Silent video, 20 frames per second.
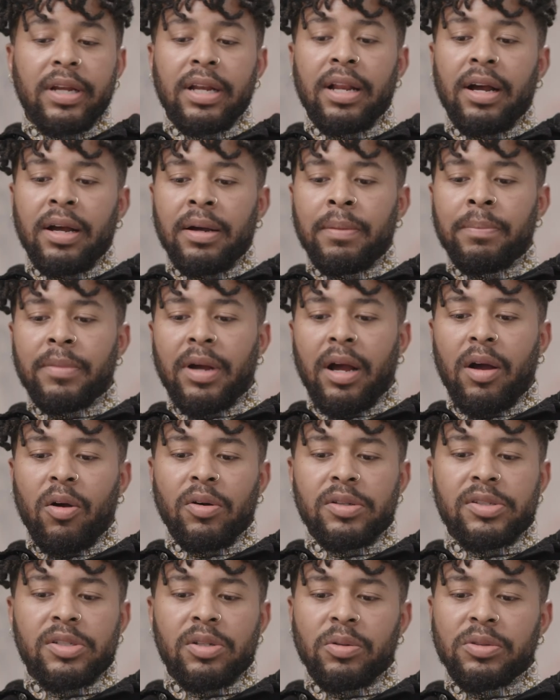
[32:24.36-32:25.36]
and I
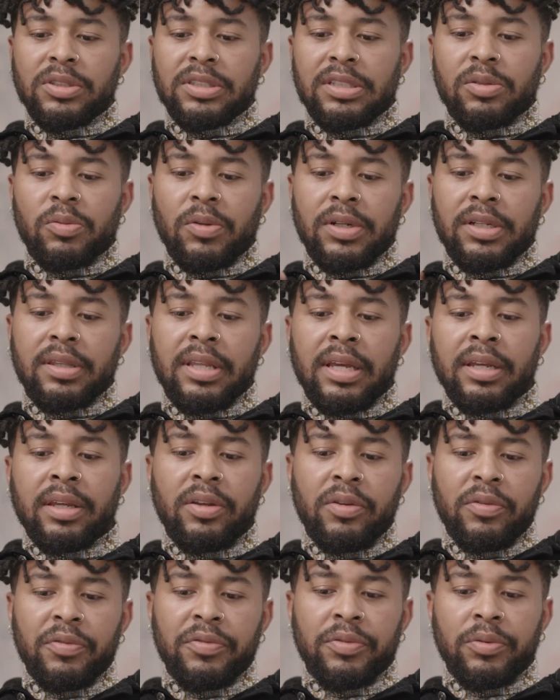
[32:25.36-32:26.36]
also just want to thank
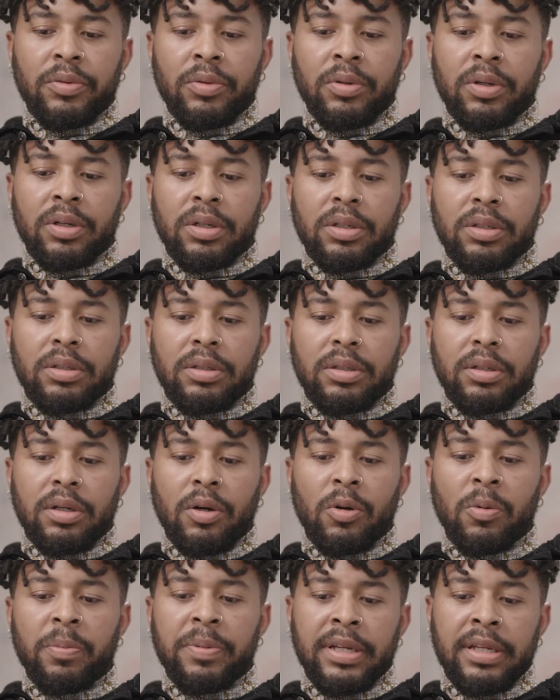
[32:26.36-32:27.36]
you for
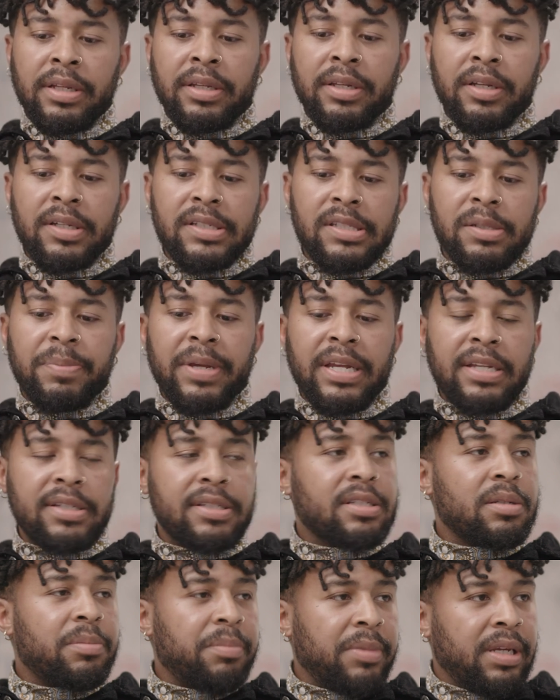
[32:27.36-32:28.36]
opening your
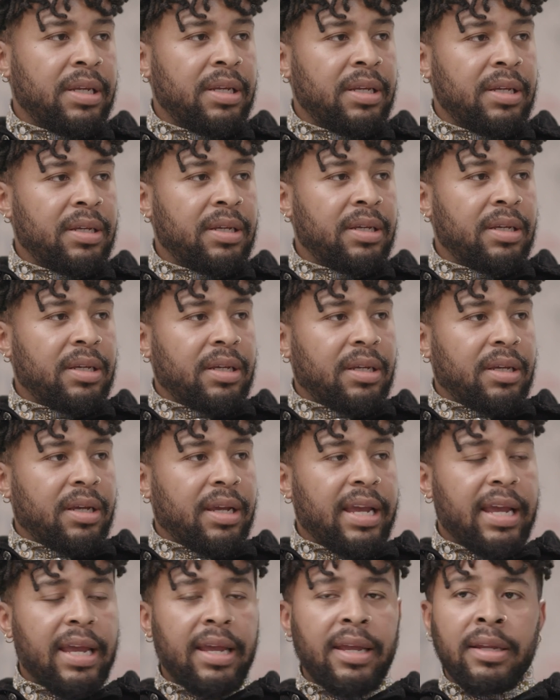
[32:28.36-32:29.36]
space to me.
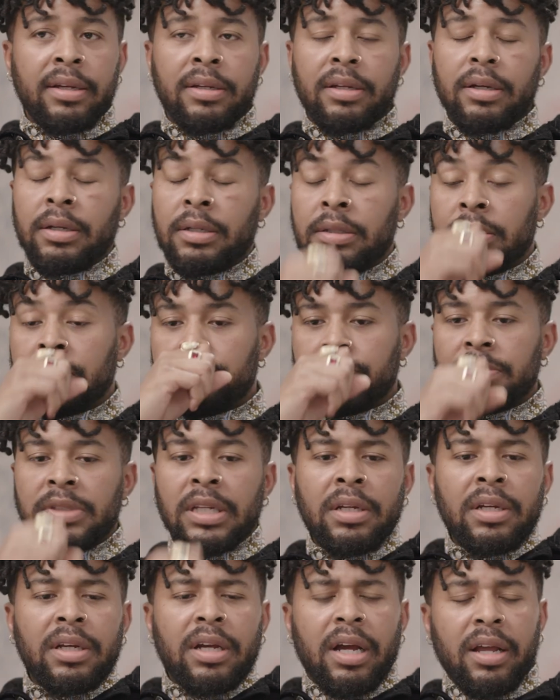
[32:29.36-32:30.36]
And
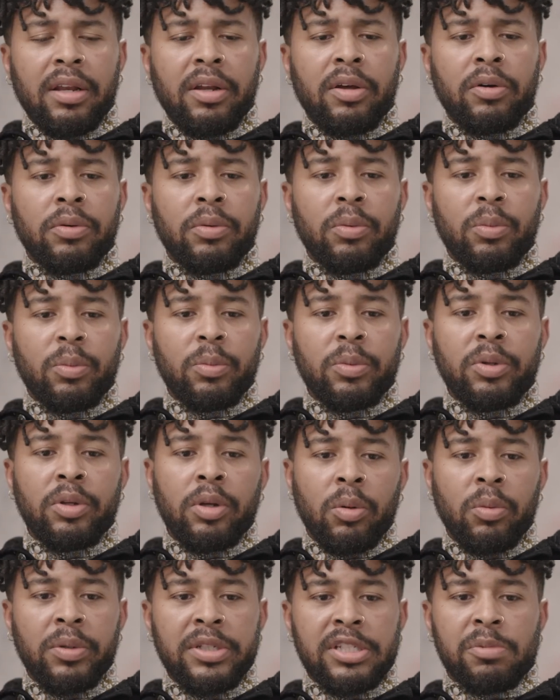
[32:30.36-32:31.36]
I know, you
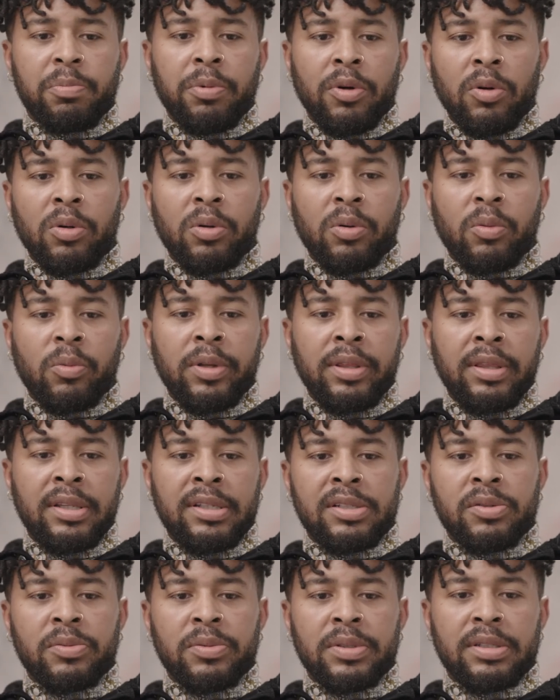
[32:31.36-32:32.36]
know, we spoke when
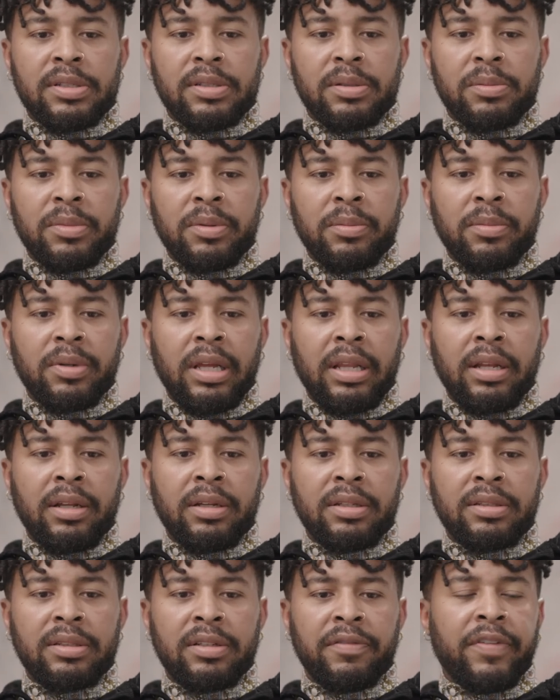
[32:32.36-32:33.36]
this was in
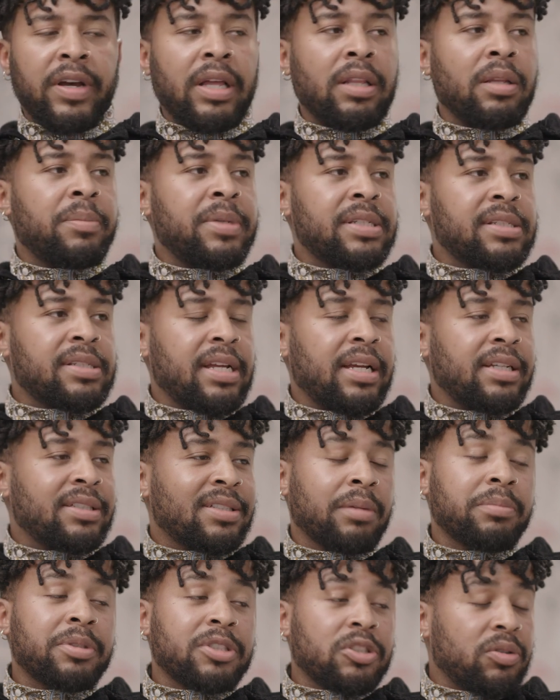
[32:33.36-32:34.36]
a development stage,
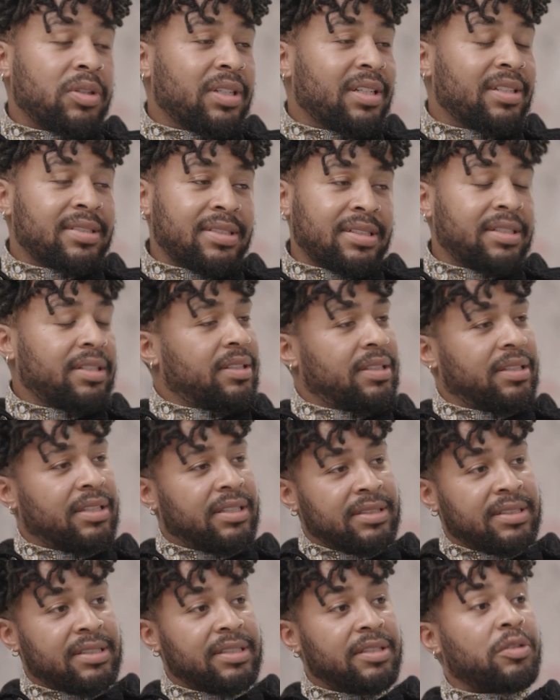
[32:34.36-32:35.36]
and I'm sure it's
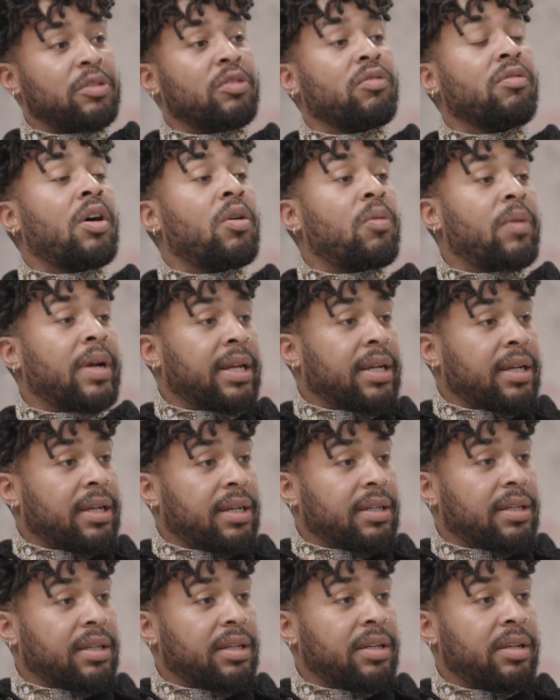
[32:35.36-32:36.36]
still growing,
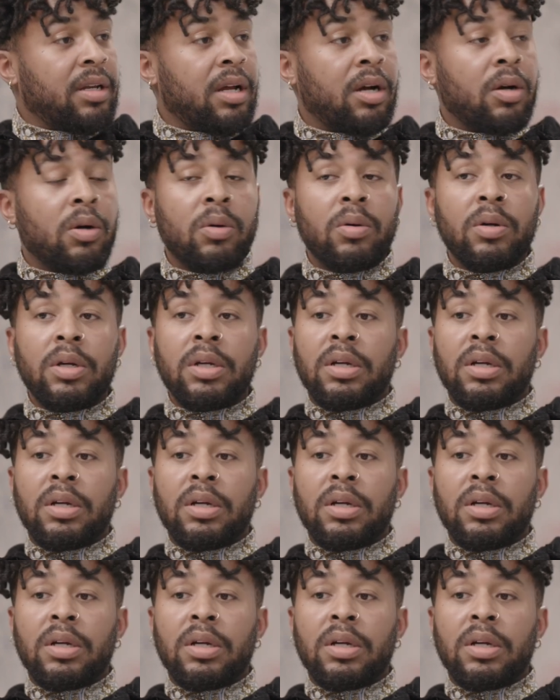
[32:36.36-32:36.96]
you know,